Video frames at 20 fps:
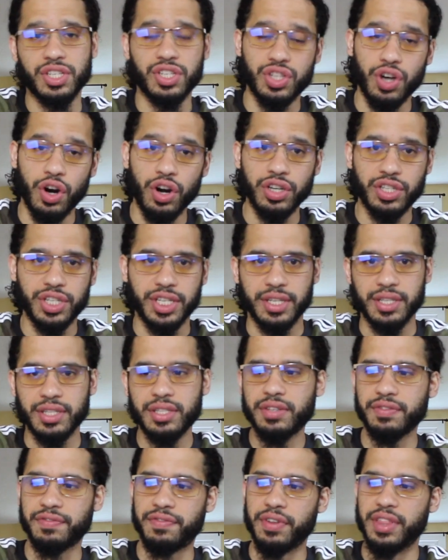
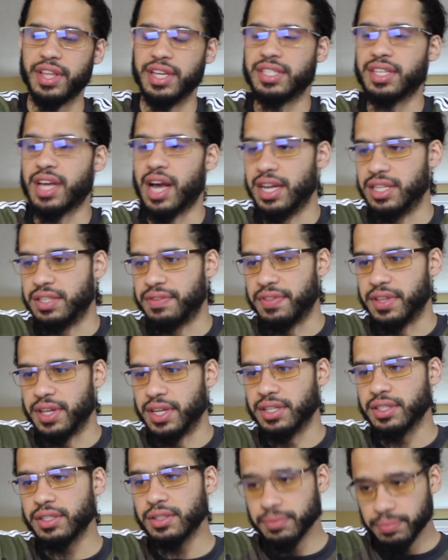searches for these kinds of
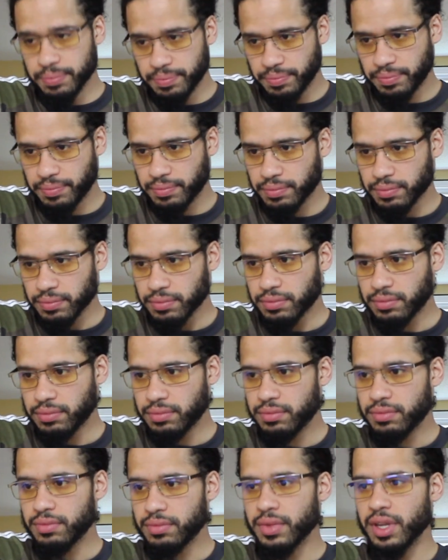things.
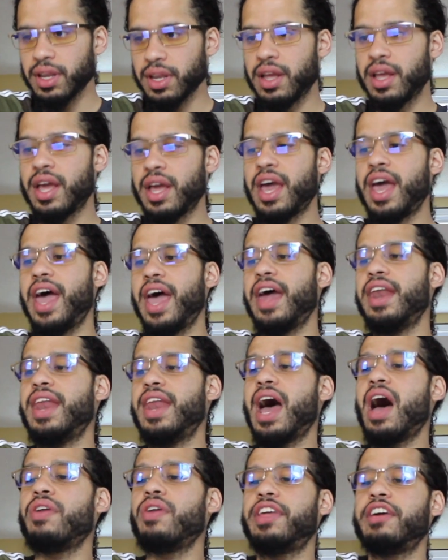And
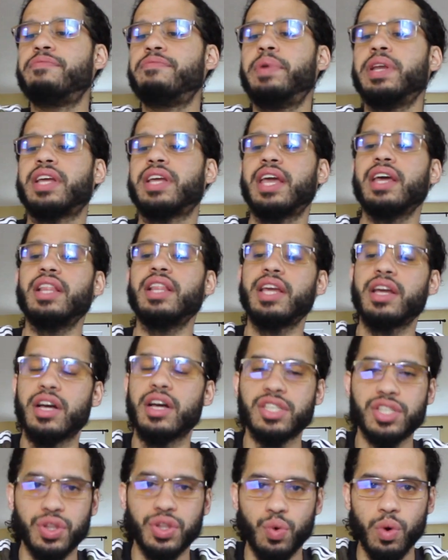now they've been killing
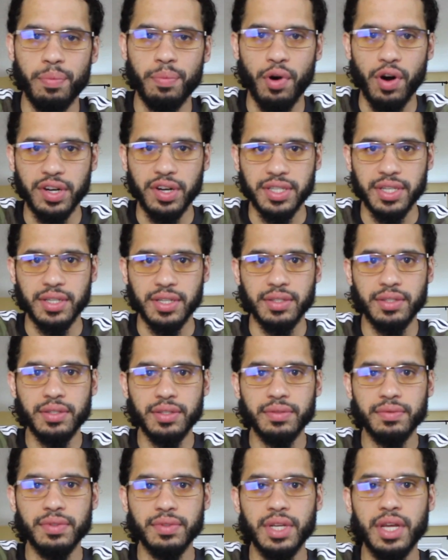us through
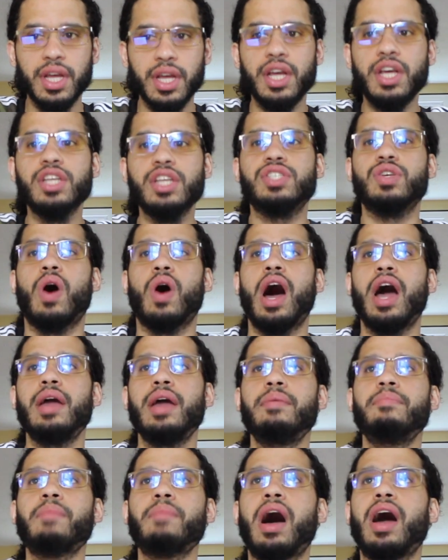abortions. So
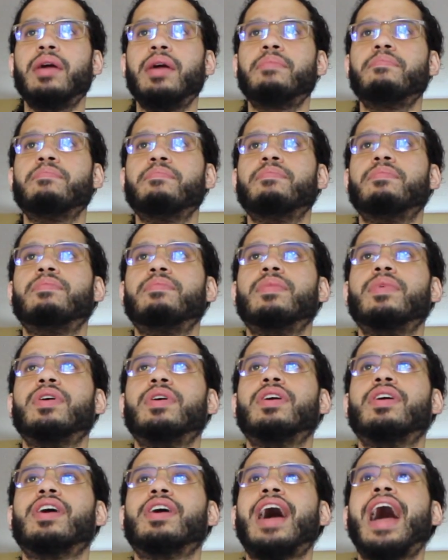I'm
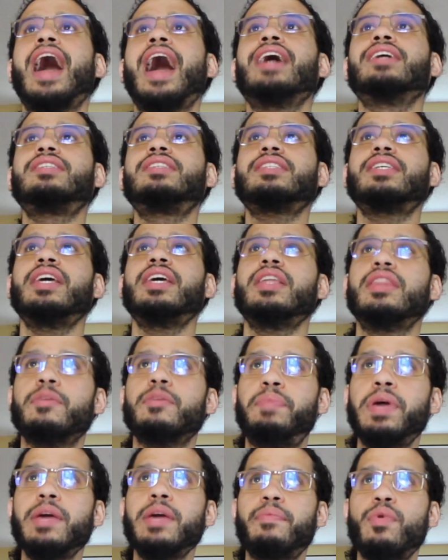asking the
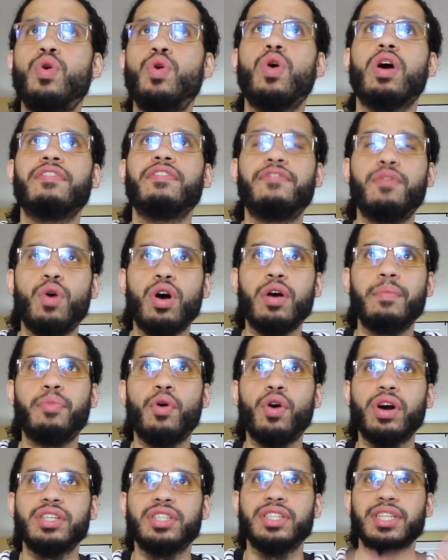people who are for
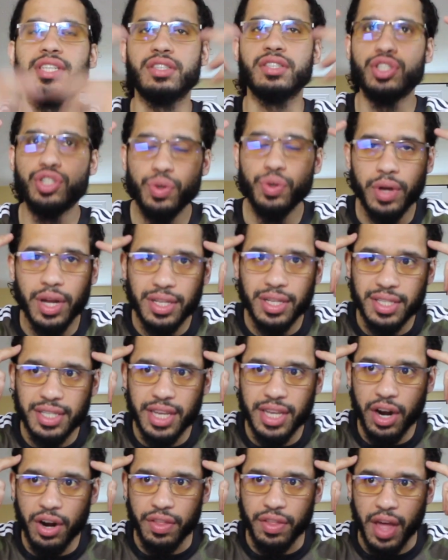abortions to
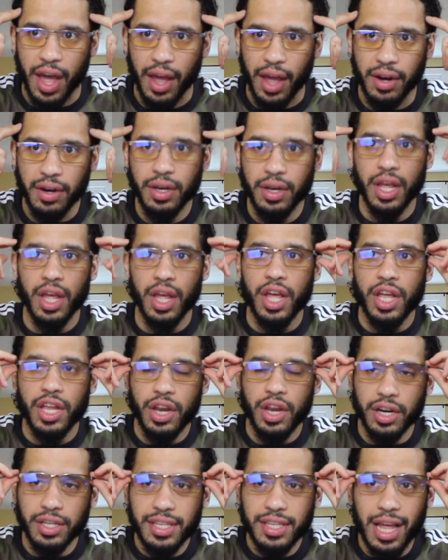consider that.
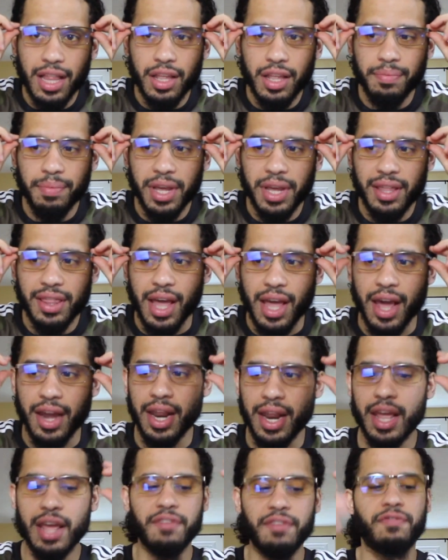You're telling me
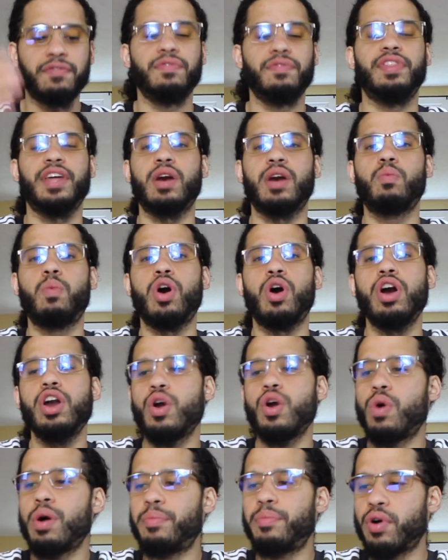that if there were
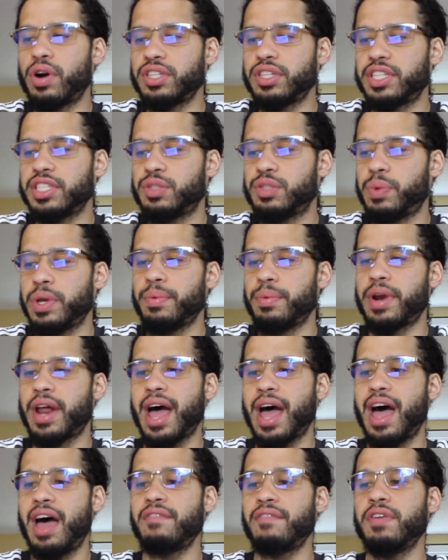no abortions, we would
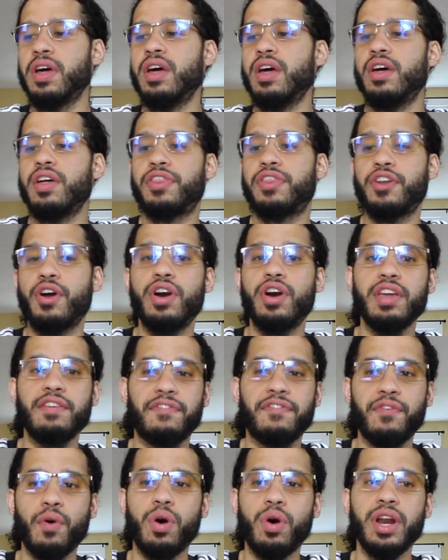have 30,
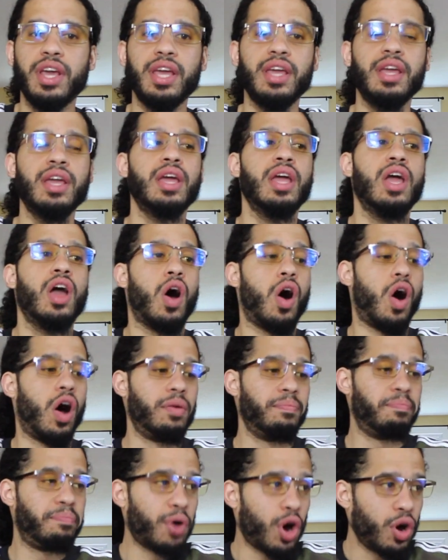40
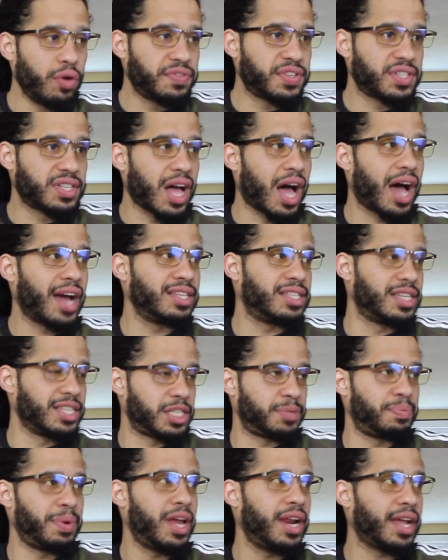on both sides,
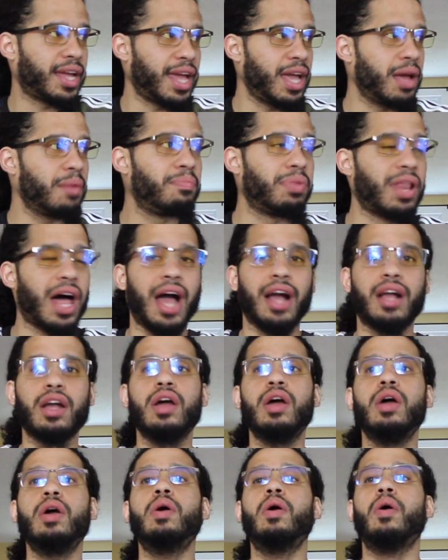Hispanic and
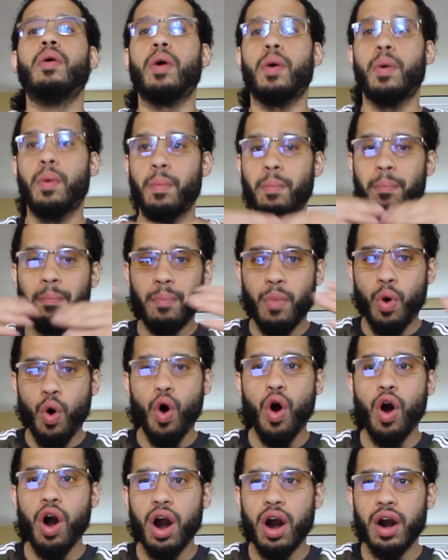black,
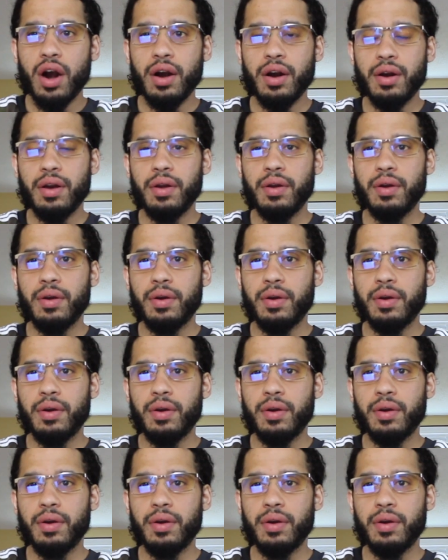more